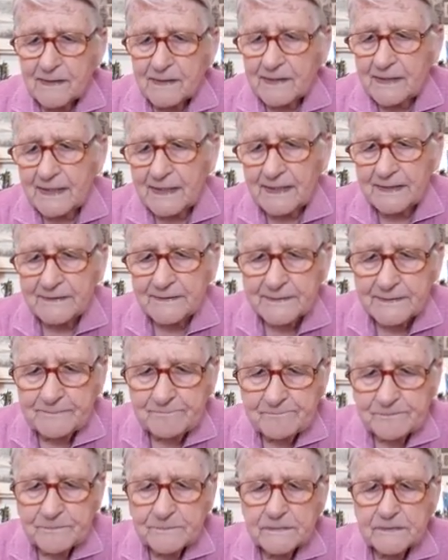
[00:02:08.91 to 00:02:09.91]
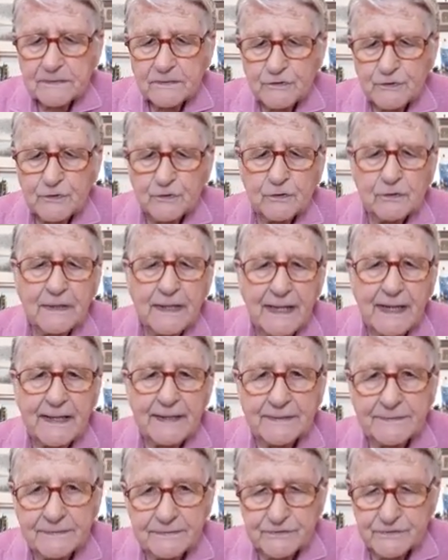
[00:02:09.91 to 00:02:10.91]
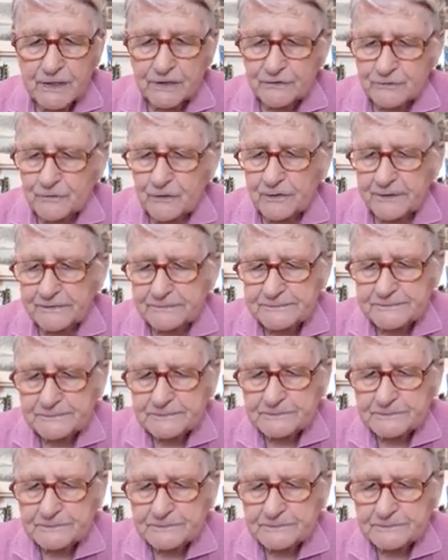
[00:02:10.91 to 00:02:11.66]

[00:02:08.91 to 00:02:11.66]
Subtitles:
And Jill had Jack drive.